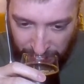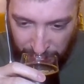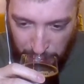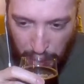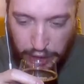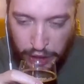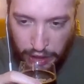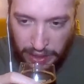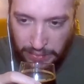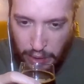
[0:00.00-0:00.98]
Burnt
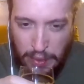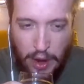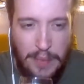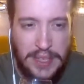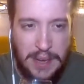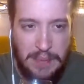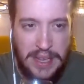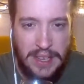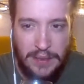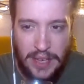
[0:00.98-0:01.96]
sugar. Almost give me
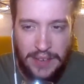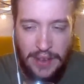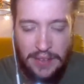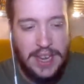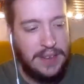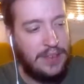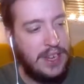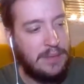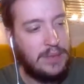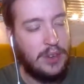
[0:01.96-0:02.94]
the if
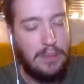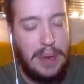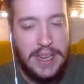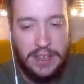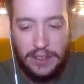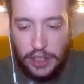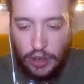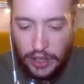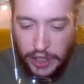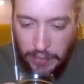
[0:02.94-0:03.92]
you sort of bake
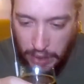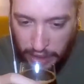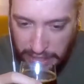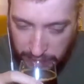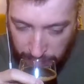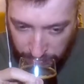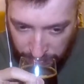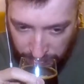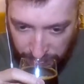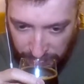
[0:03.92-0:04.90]
chocolate chip cookies
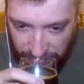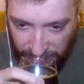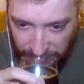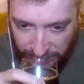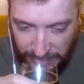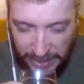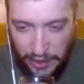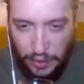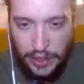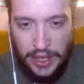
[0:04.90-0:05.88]
and
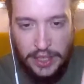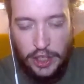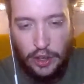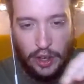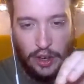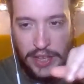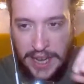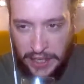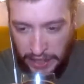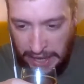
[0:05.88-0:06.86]
sort of the chocolate on
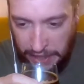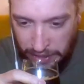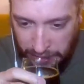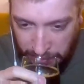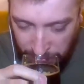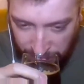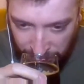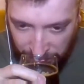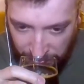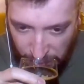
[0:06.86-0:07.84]
the edge catches,
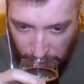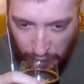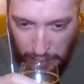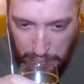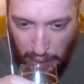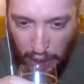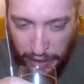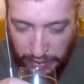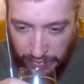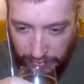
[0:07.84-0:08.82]
sort of like
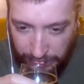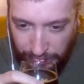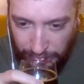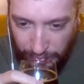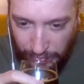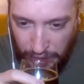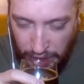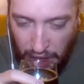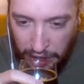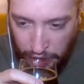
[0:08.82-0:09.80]
burnt
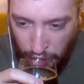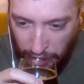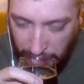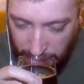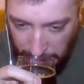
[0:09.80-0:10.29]
dark chocolate.